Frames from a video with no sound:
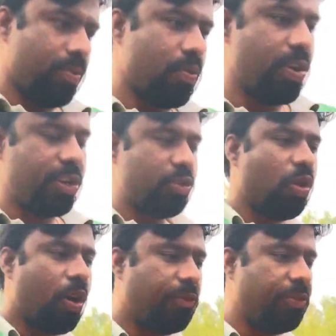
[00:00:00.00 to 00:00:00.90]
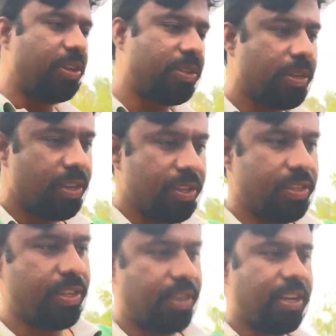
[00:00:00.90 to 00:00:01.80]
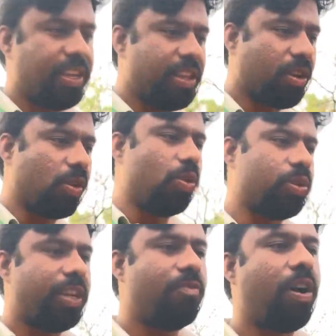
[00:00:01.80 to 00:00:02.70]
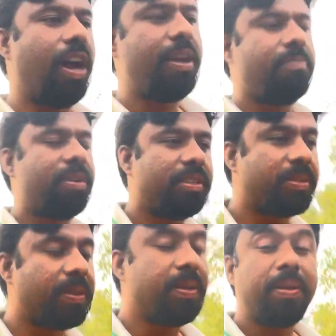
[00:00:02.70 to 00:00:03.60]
going to office, sitting in the closed environments.